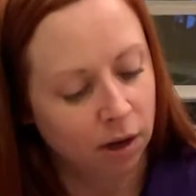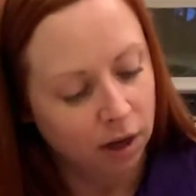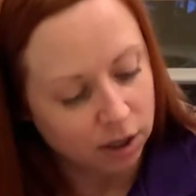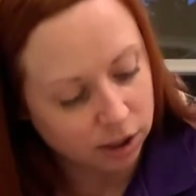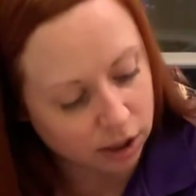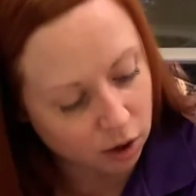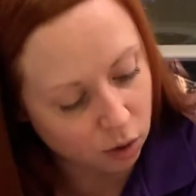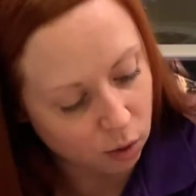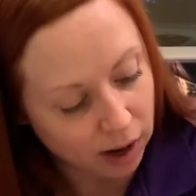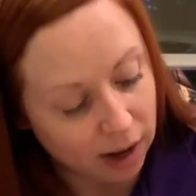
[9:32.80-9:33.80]

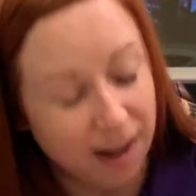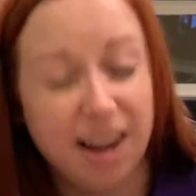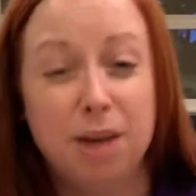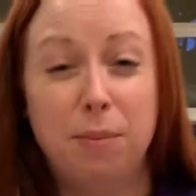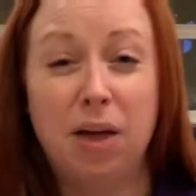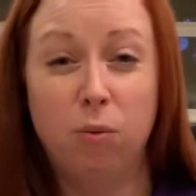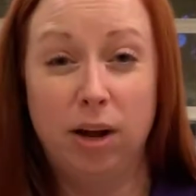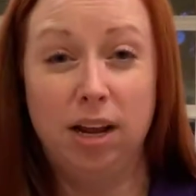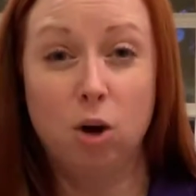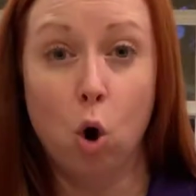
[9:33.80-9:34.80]
So, and by the
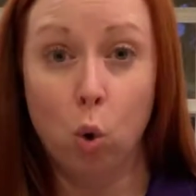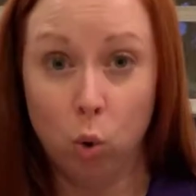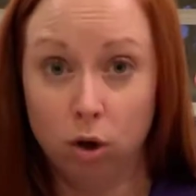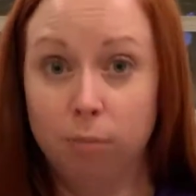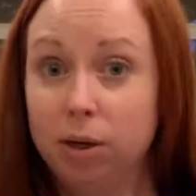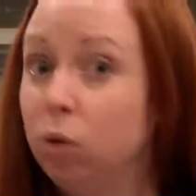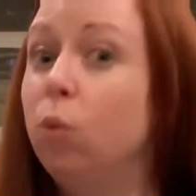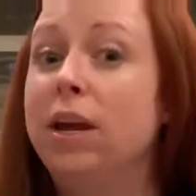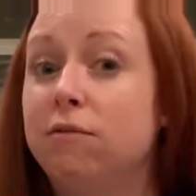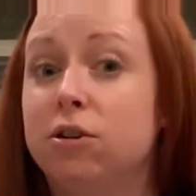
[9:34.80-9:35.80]
way, orb
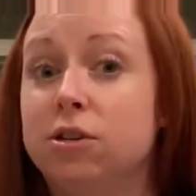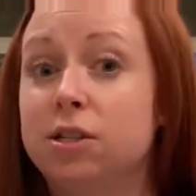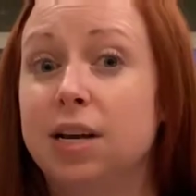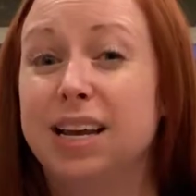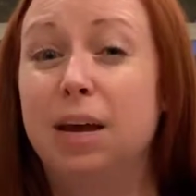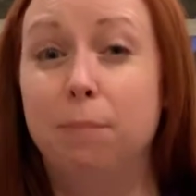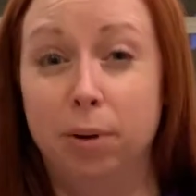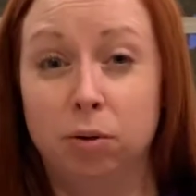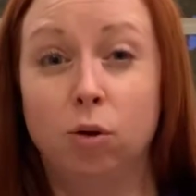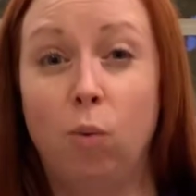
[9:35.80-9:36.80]
weavers can
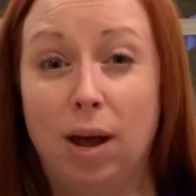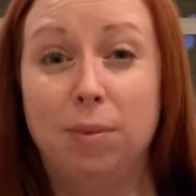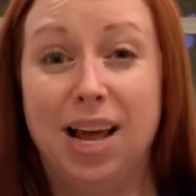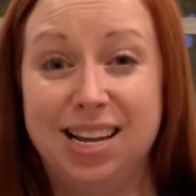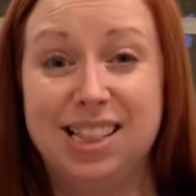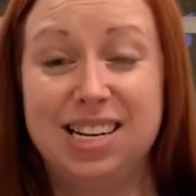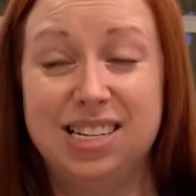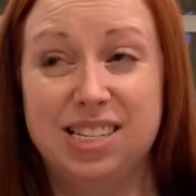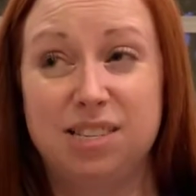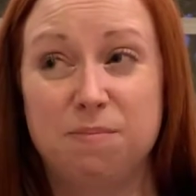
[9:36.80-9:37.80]
build a web like
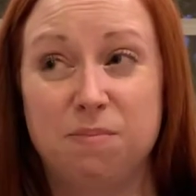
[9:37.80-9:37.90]
this